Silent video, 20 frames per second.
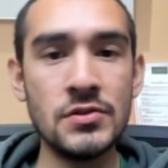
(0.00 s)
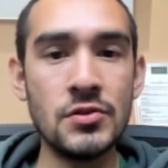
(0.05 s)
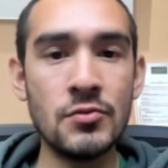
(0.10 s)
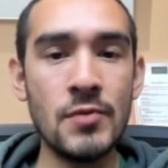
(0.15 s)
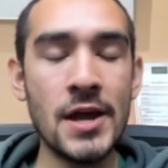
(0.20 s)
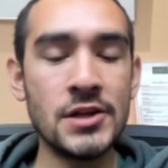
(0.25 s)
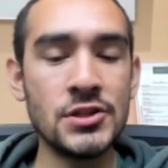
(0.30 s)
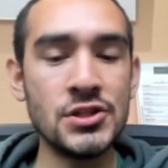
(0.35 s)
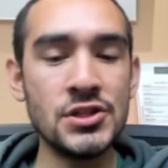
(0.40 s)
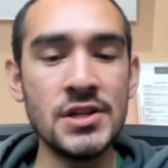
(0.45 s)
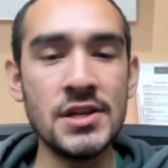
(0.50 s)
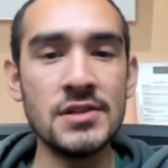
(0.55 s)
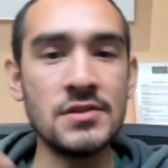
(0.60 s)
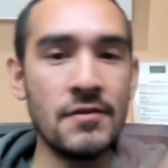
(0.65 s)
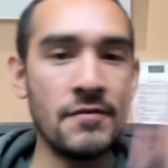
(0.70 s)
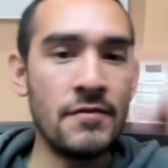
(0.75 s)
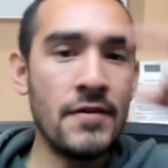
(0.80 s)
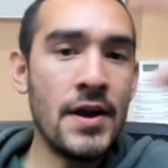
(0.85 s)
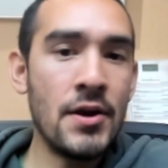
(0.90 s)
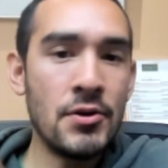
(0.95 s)
direction is
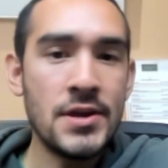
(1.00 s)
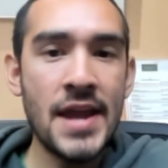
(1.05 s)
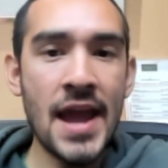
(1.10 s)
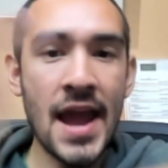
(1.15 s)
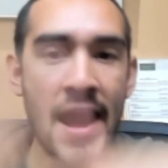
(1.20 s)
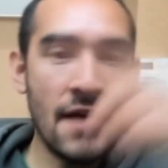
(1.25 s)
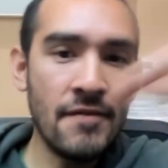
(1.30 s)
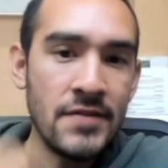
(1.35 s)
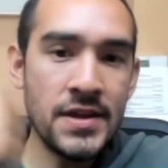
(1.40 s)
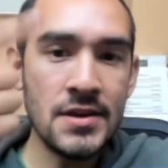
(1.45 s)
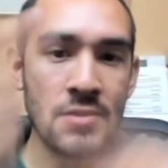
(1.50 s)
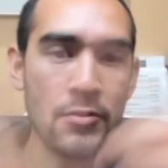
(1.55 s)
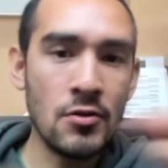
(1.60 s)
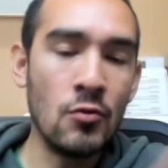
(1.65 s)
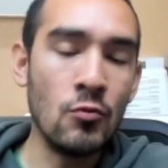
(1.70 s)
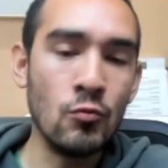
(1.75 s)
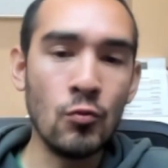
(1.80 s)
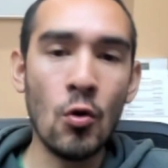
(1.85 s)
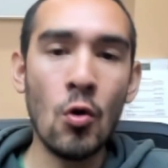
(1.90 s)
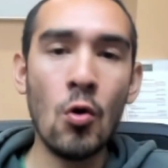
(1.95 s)
a very heavy
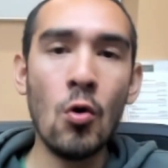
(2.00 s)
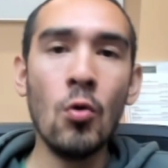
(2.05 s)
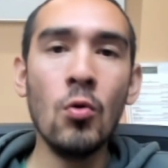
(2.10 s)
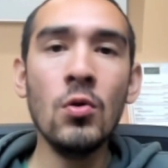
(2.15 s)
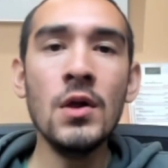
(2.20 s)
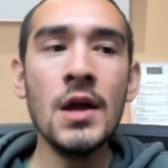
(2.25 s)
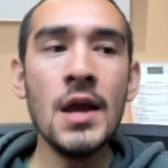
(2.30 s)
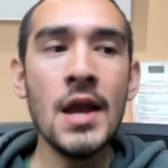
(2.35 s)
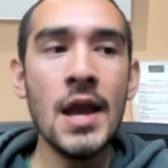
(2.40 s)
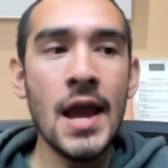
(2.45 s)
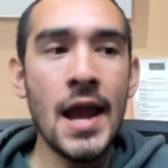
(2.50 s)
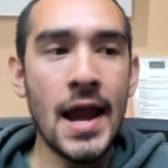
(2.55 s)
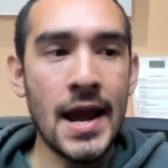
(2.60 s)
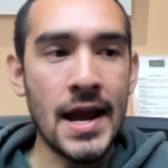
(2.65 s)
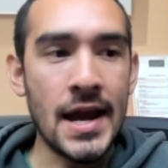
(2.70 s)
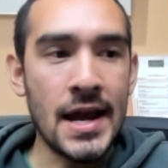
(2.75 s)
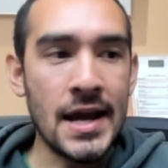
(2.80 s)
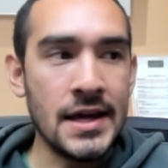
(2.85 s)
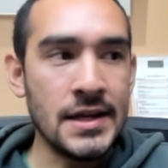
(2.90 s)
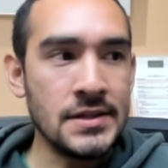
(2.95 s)
roll,
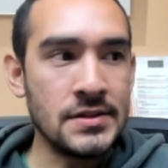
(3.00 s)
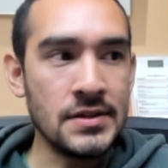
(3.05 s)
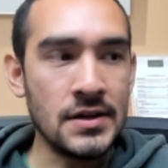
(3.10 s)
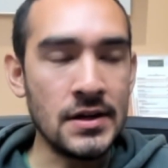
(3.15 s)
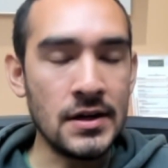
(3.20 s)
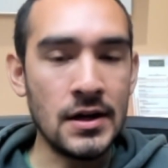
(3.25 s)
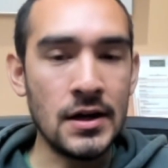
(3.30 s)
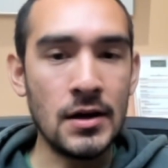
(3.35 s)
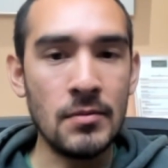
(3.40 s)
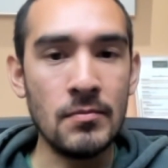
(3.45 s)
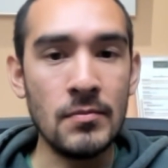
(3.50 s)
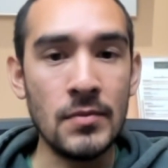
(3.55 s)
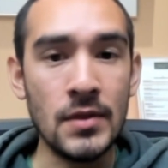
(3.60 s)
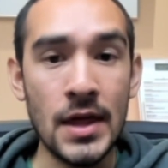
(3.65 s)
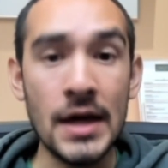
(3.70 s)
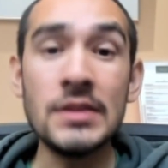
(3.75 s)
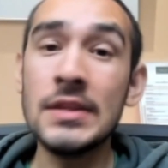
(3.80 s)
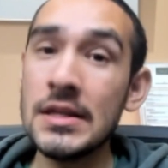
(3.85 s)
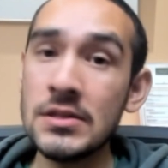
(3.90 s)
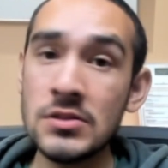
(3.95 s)
and
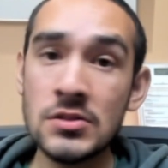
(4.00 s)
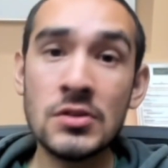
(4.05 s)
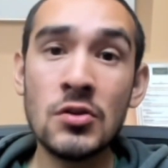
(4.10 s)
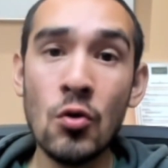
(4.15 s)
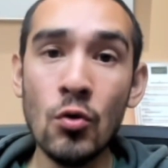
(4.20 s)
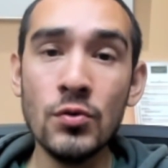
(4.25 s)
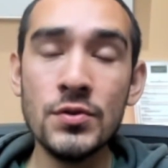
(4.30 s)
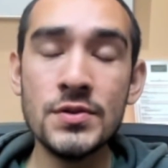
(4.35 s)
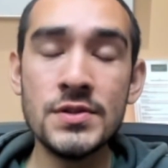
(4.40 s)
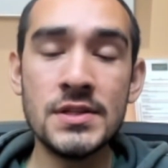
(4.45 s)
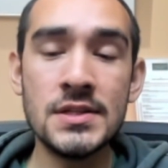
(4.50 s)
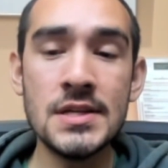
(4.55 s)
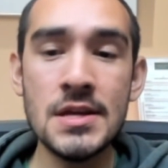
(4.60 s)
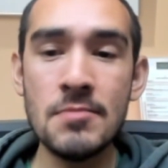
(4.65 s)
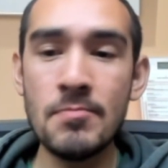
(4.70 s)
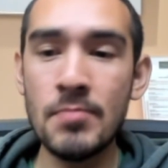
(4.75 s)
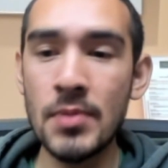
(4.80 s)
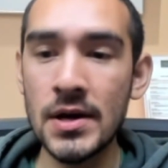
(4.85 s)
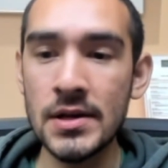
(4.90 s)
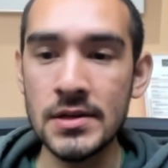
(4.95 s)
that's cool to see.
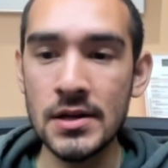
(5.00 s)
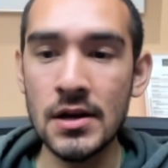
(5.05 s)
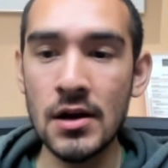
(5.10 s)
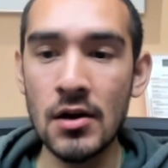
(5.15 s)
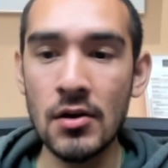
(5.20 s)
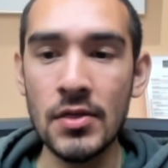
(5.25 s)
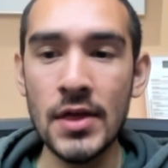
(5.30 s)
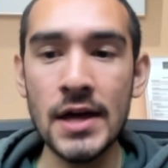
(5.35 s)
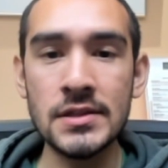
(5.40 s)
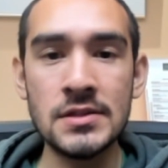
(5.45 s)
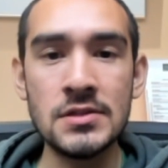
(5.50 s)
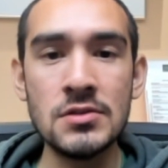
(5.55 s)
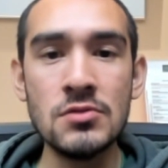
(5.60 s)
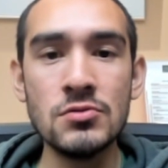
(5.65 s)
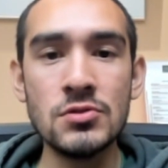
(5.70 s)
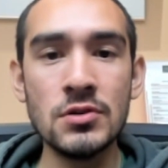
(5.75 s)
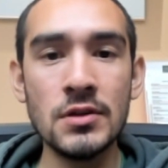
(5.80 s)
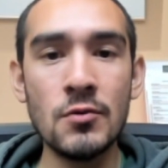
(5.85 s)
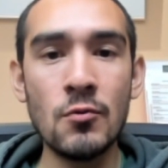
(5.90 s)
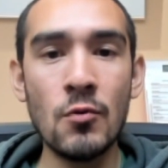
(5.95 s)
But that's
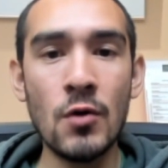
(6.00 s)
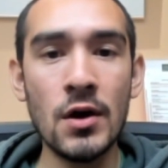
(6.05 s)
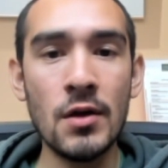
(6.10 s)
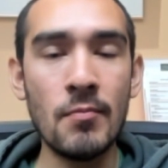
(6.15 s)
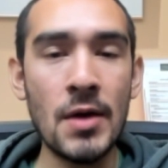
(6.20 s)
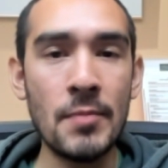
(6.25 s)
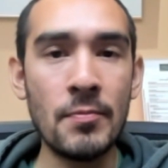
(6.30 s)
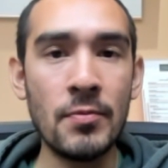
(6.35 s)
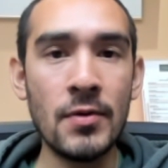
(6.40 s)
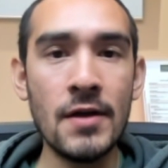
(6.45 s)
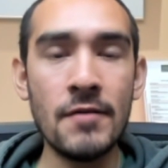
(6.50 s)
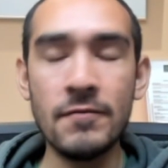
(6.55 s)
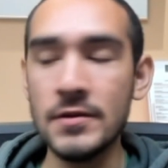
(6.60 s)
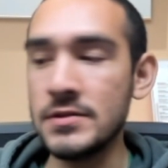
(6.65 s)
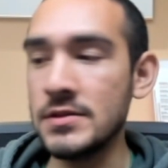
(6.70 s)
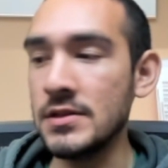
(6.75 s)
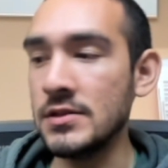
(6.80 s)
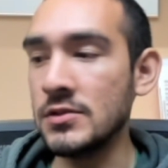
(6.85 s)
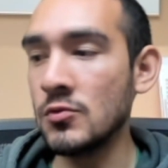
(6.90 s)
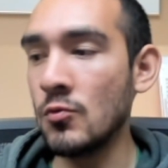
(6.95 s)
usually what my
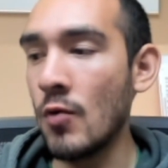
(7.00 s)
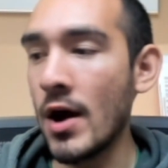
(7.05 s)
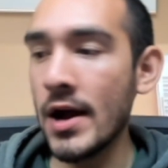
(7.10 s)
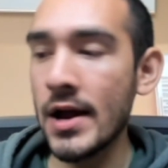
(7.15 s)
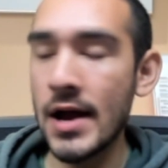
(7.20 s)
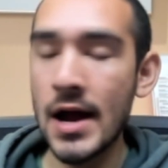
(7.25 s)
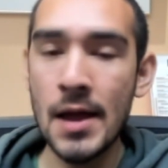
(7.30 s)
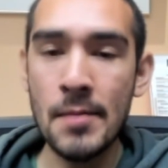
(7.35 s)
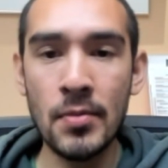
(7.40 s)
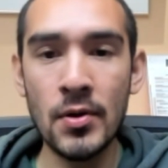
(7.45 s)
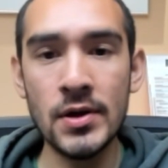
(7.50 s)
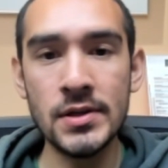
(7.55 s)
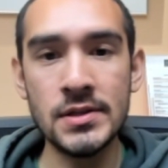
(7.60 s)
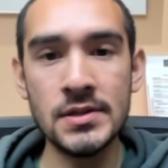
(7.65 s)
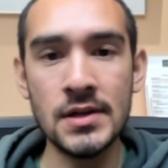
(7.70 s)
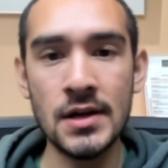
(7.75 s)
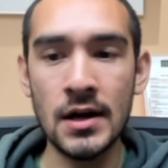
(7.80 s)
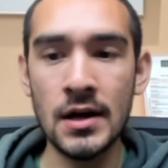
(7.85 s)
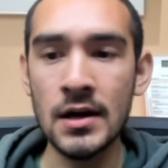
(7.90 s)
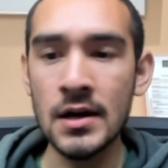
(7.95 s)
preference. It's why I put
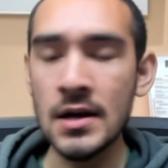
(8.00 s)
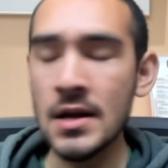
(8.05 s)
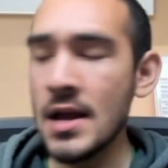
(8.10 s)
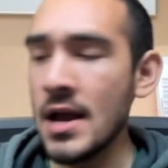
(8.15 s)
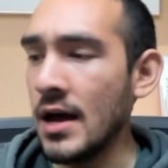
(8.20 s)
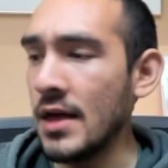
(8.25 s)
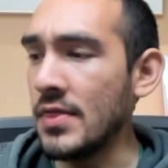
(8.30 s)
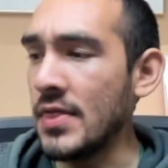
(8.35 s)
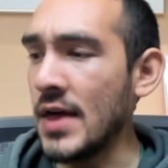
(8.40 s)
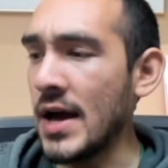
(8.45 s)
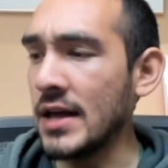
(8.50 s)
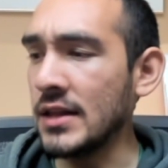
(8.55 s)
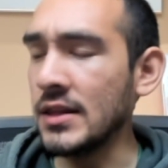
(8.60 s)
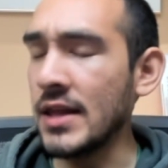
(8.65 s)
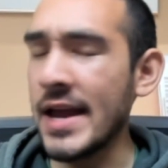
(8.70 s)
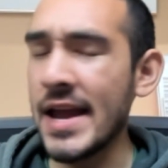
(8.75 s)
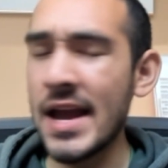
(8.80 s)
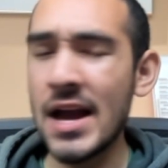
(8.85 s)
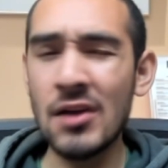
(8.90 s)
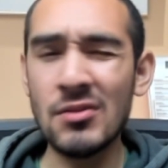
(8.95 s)
that
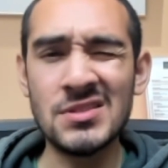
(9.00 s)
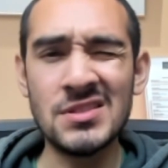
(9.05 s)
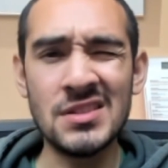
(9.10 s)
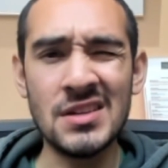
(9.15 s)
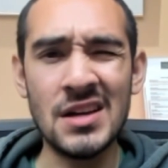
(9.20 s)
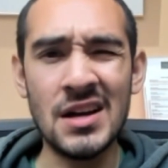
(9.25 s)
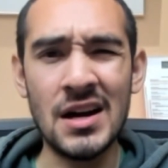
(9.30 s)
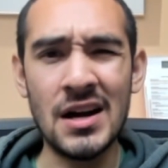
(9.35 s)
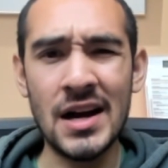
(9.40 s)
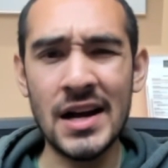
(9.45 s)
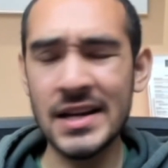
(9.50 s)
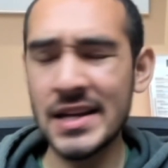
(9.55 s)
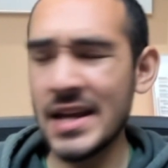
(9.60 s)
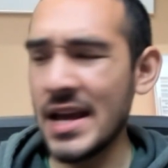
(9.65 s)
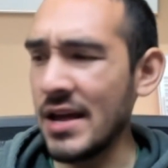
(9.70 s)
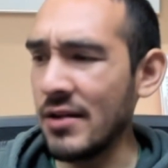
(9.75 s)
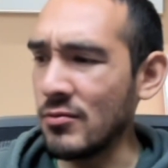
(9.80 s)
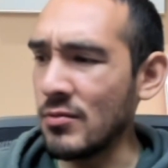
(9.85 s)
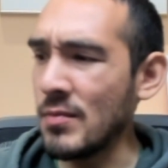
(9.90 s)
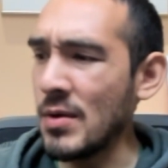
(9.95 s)
layout. I
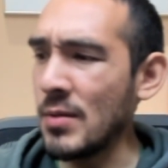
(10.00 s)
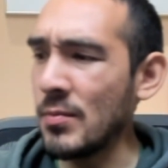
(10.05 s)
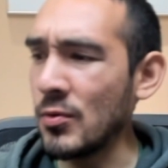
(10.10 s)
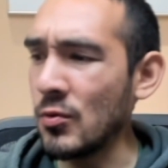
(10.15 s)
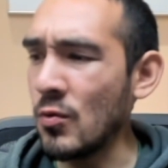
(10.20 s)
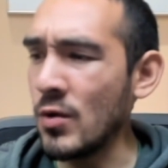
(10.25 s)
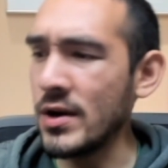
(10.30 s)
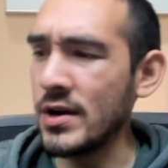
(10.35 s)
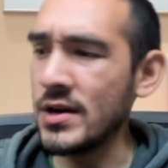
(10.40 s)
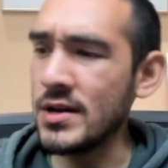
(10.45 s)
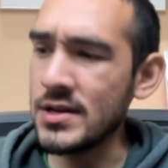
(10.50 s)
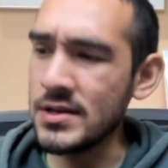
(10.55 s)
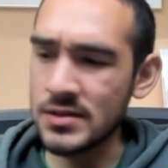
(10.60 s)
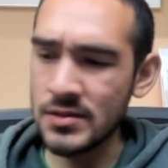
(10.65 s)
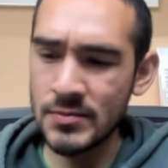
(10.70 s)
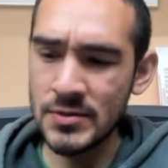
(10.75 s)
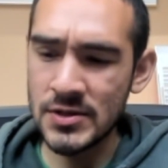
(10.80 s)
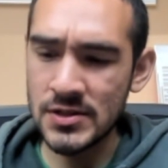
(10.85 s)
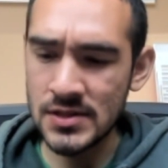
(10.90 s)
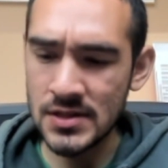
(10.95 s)
can't remember what it is.
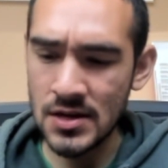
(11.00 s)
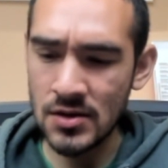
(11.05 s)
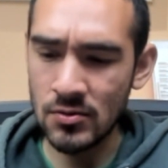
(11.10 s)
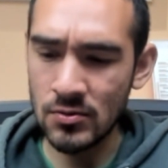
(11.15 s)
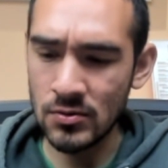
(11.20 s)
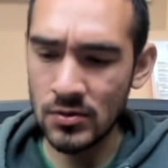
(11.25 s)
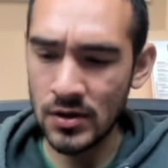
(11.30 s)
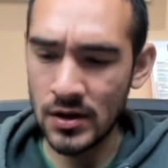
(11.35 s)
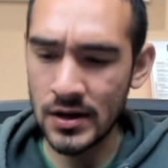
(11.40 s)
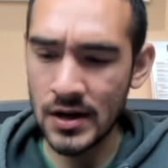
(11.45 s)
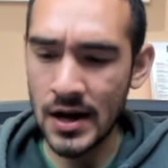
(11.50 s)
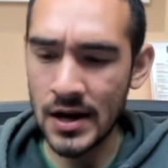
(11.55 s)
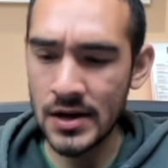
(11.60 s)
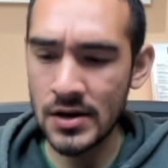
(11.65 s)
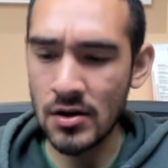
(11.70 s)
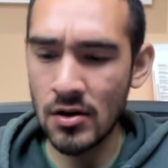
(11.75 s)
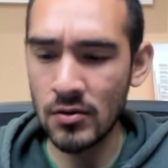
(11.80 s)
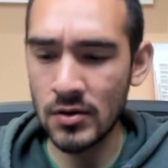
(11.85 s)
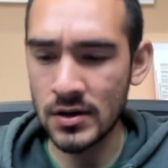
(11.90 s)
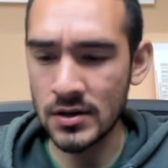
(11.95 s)
Let me see. Hold on. I
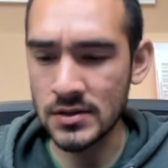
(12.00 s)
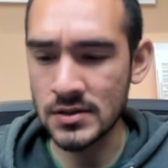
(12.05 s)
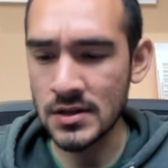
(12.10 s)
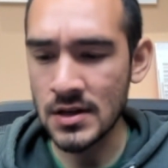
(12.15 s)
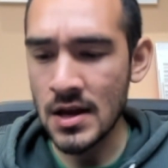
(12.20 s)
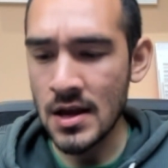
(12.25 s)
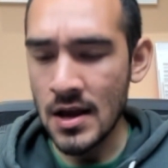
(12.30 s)
know because